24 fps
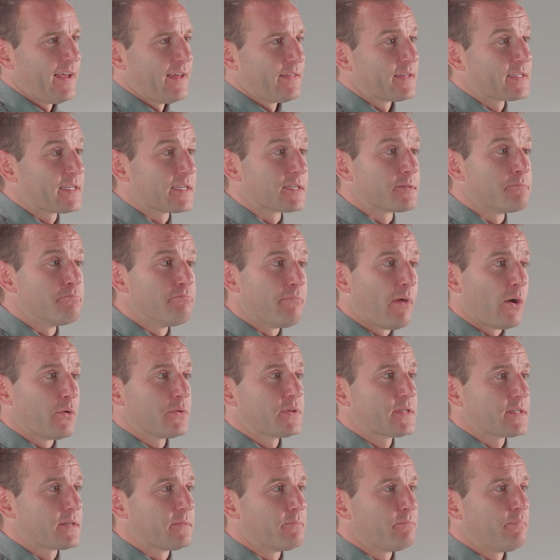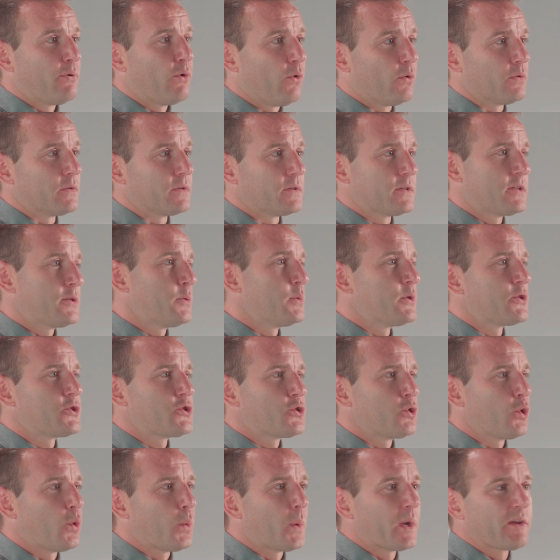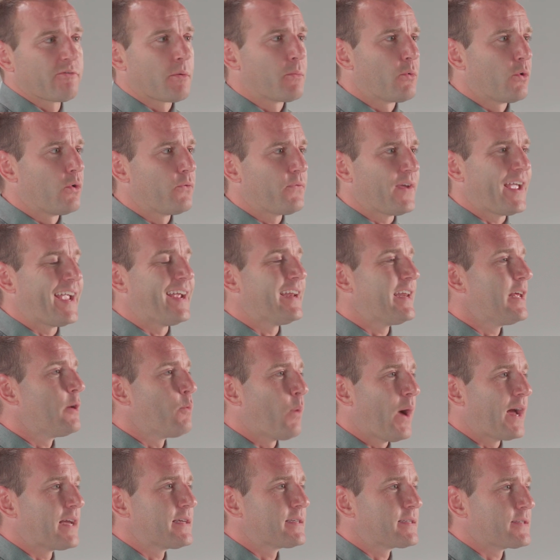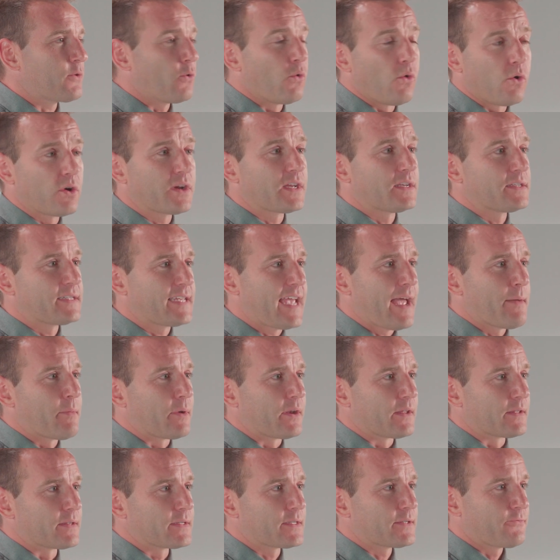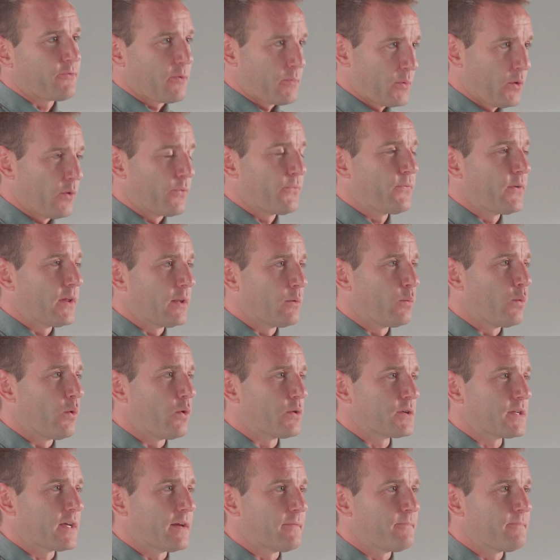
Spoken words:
This is most important to ensure we remove any waste or contaminants from your fill water.